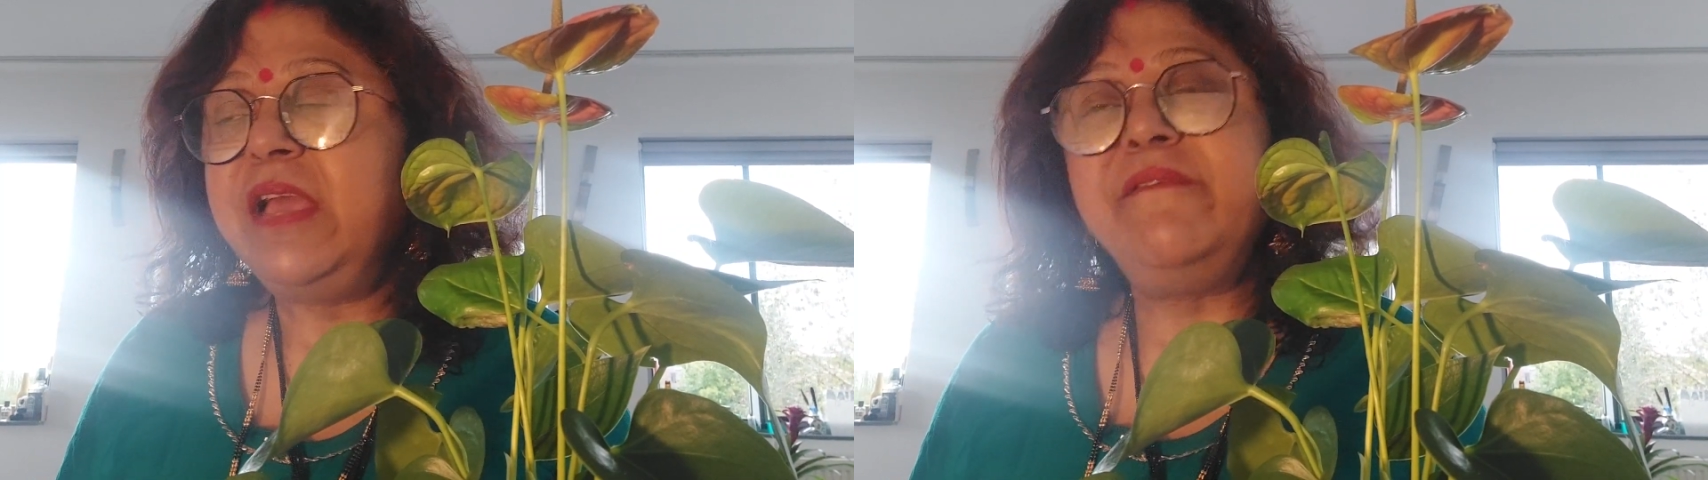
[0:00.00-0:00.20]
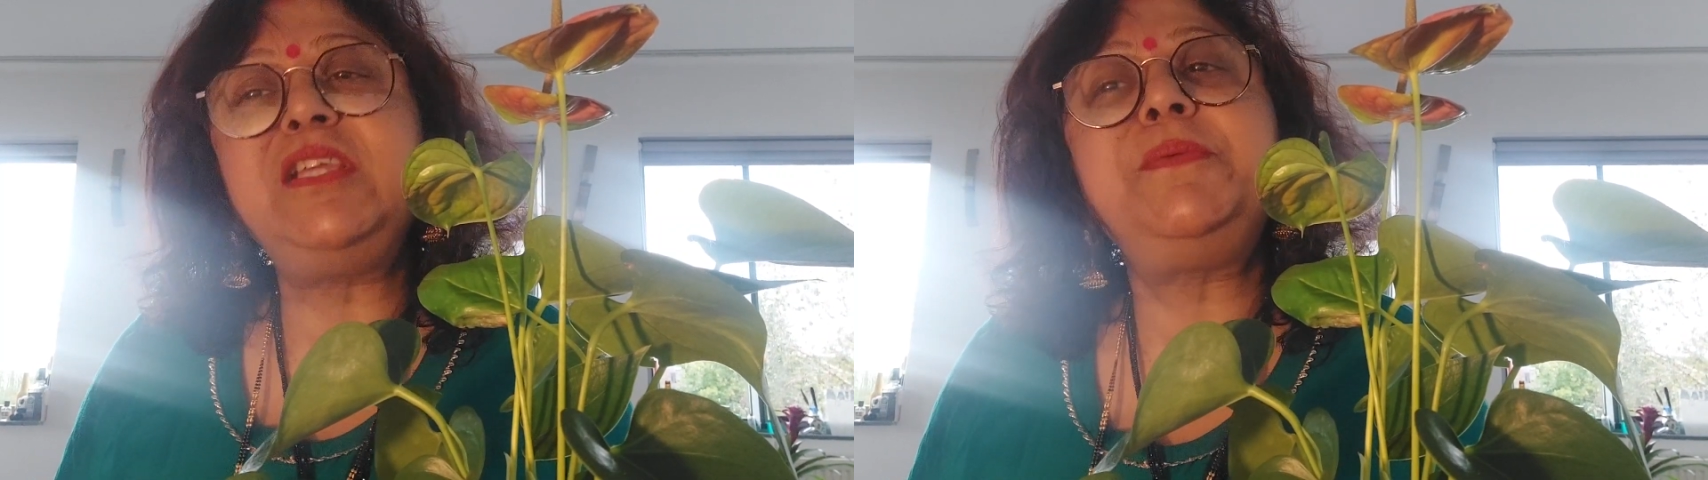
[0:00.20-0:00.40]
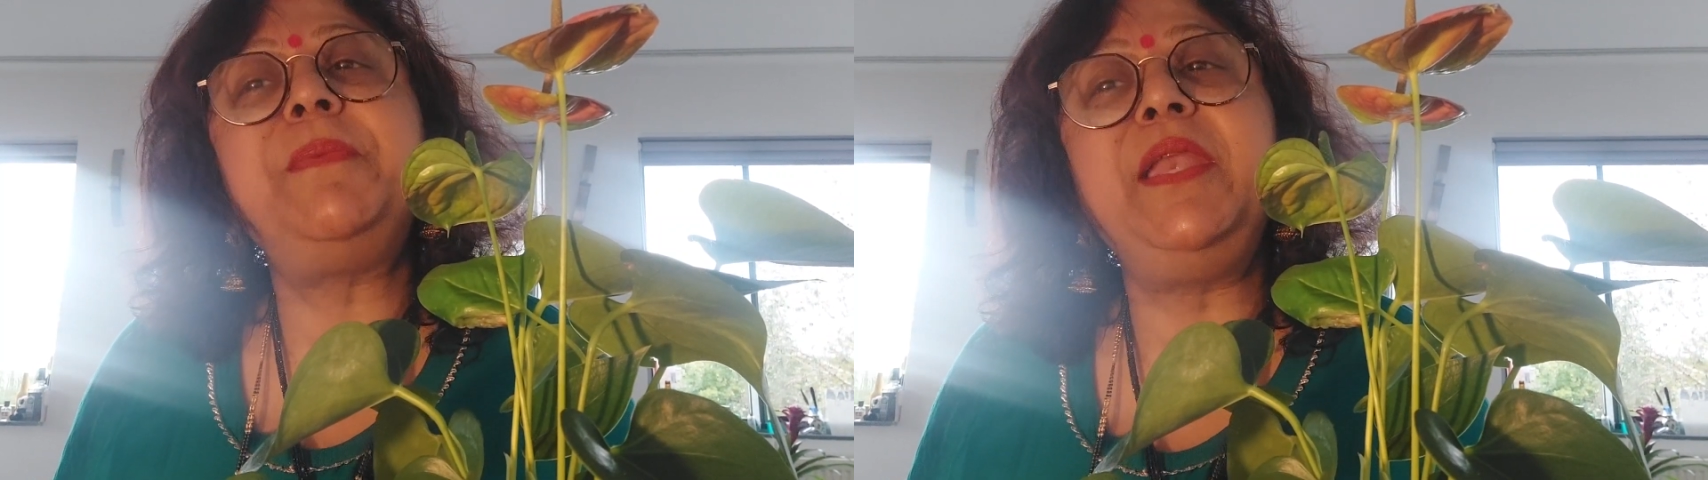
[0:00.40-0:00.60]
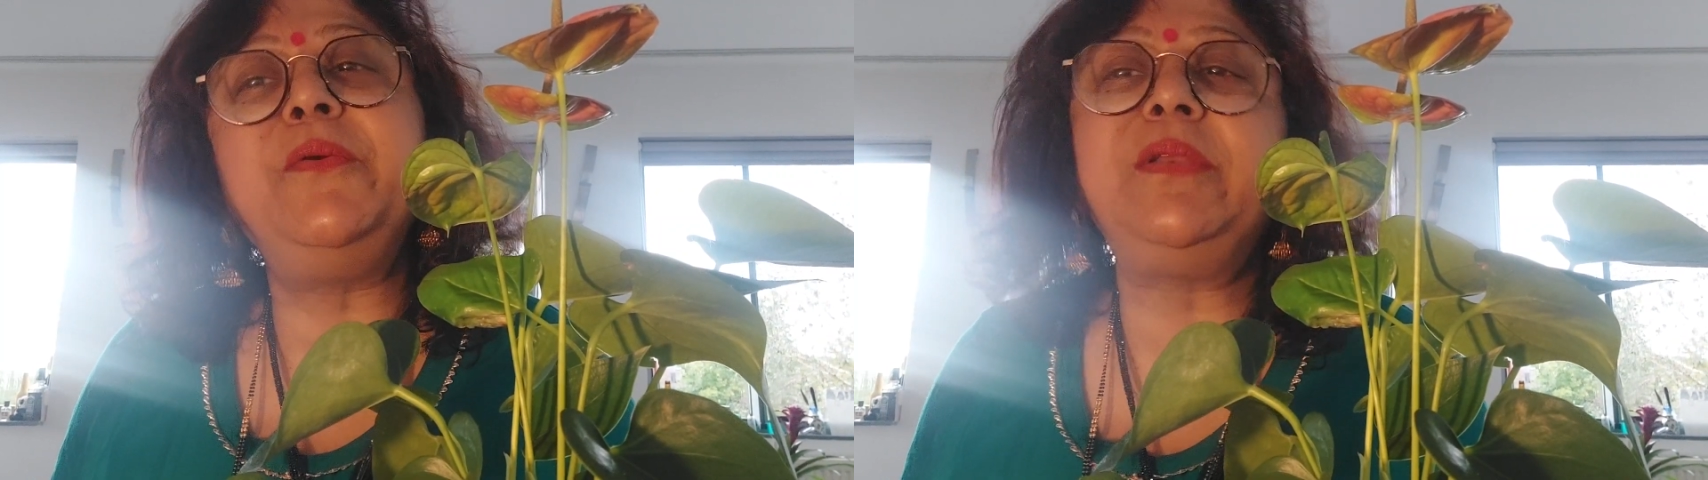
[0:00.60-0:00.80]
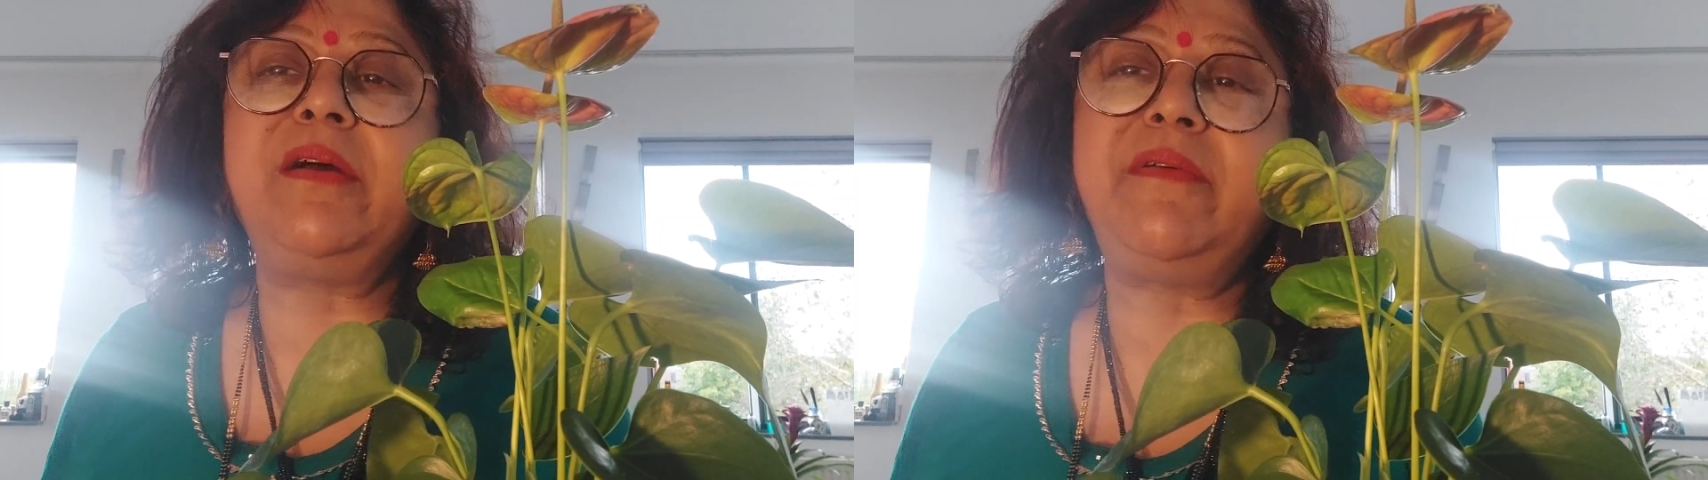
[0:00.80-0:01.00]
which
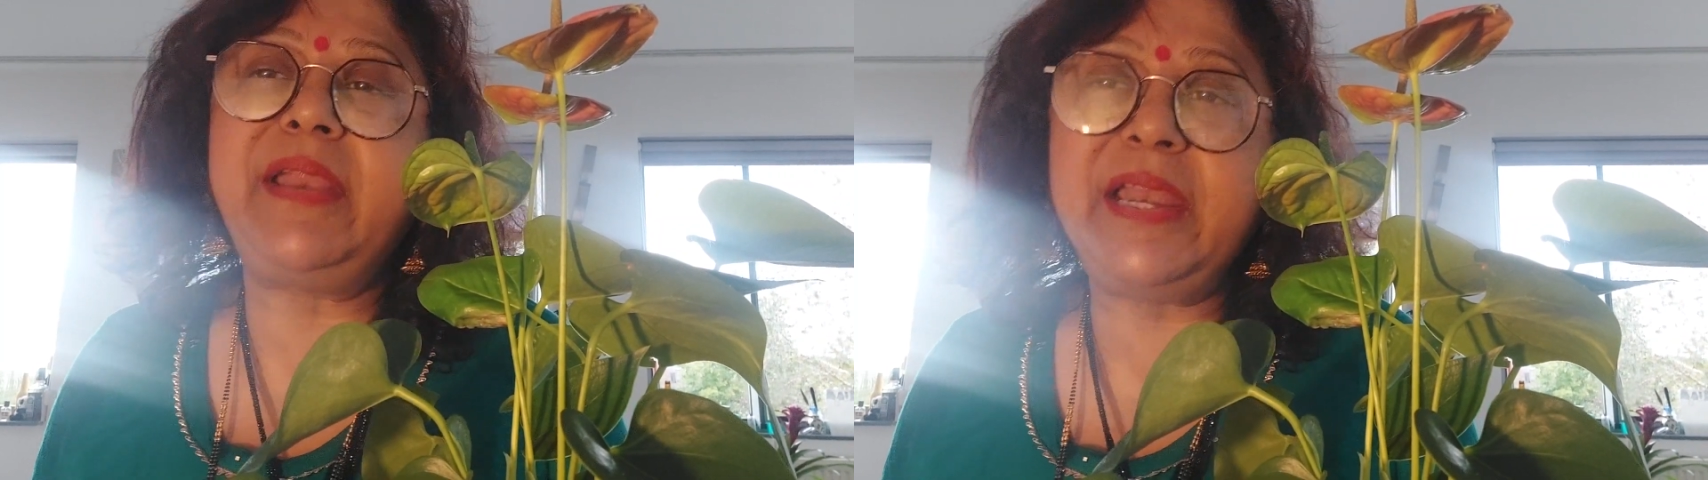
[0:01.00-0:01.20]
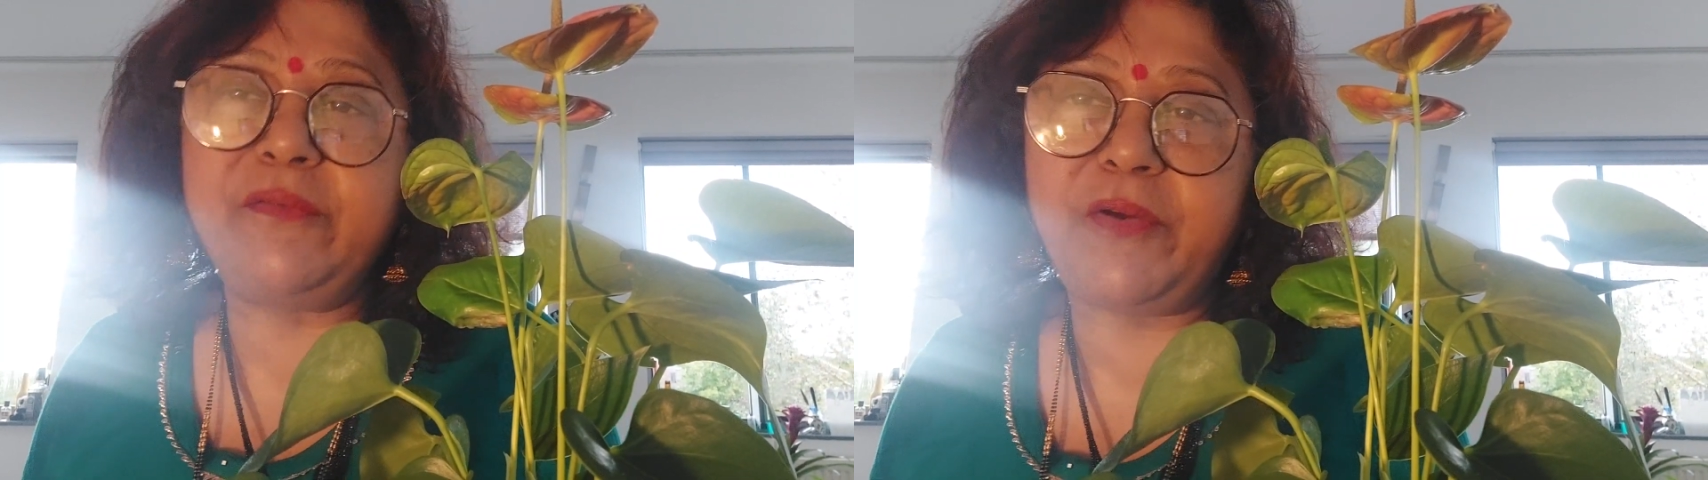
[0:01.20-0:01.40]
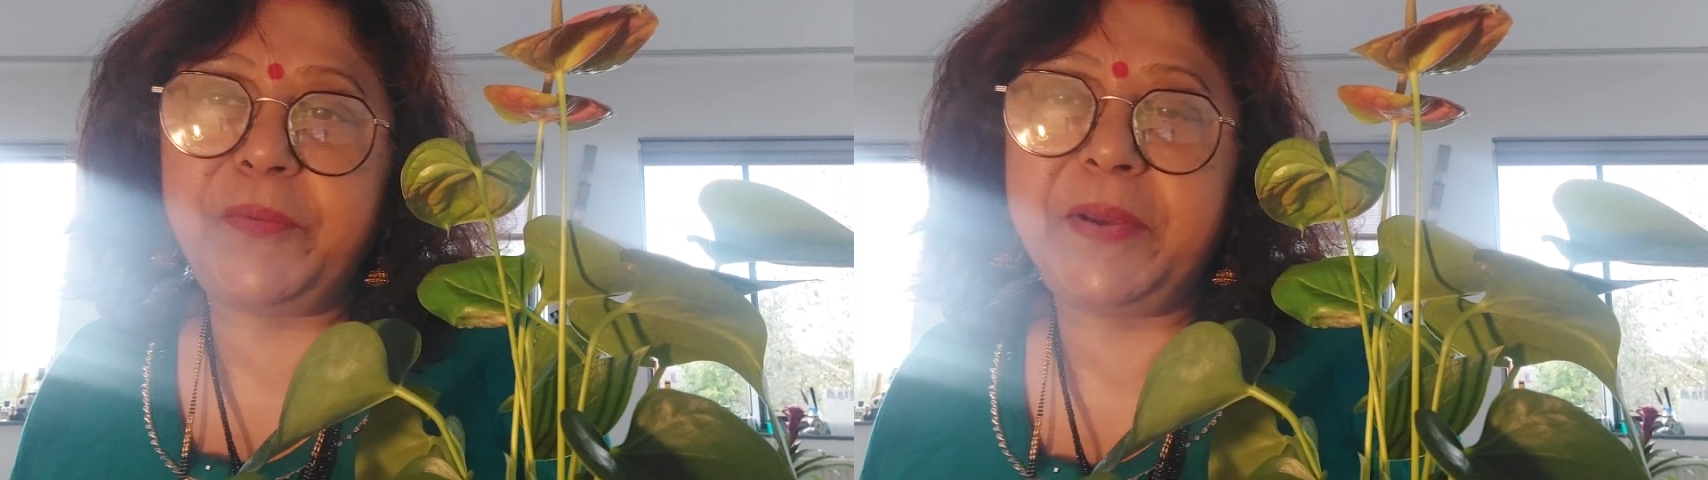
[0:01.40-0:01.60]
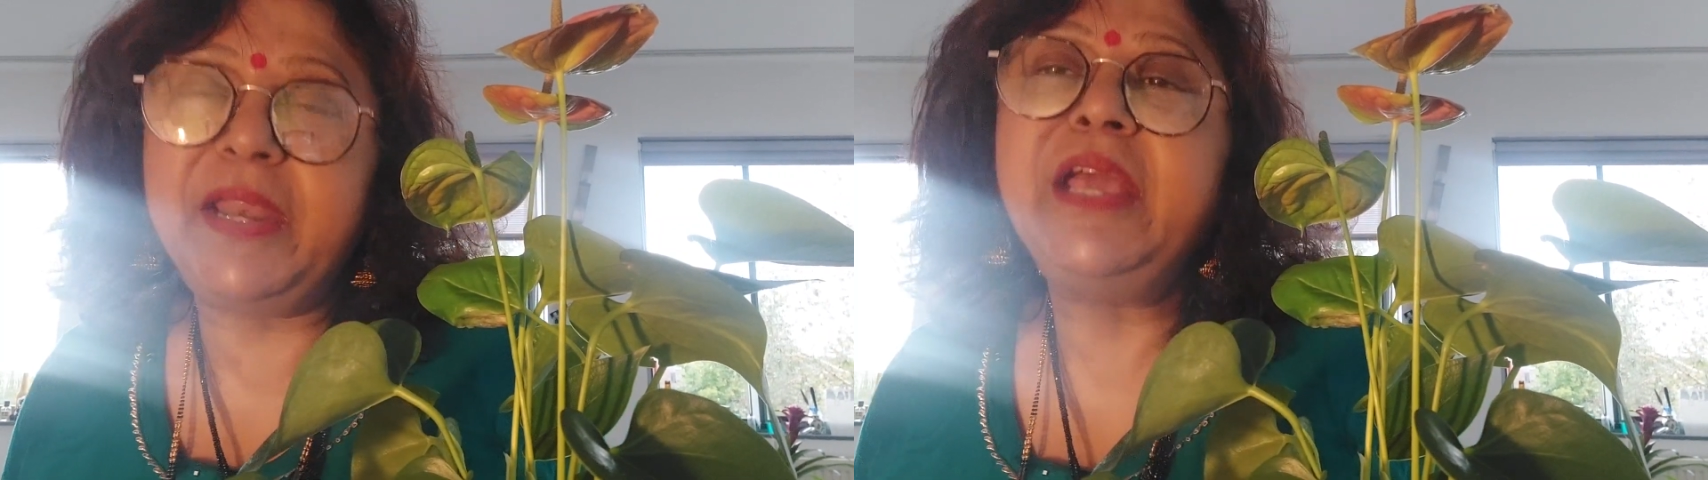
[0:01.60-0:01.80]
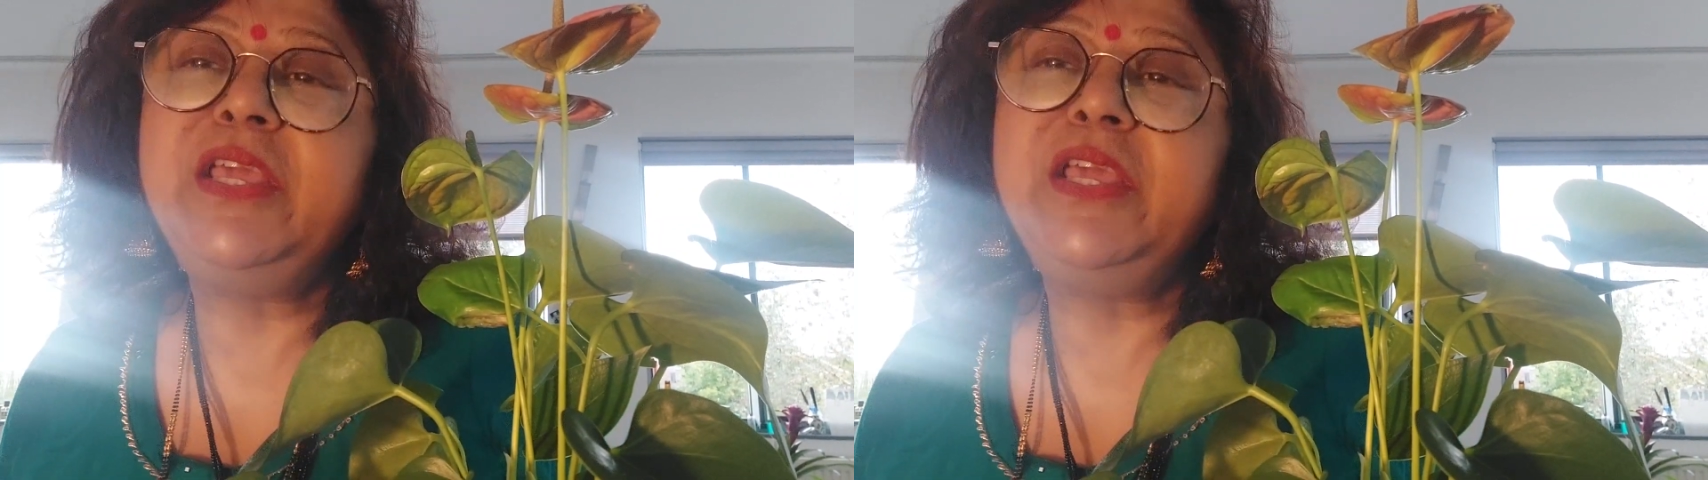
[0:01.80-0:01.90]
pollute our environment.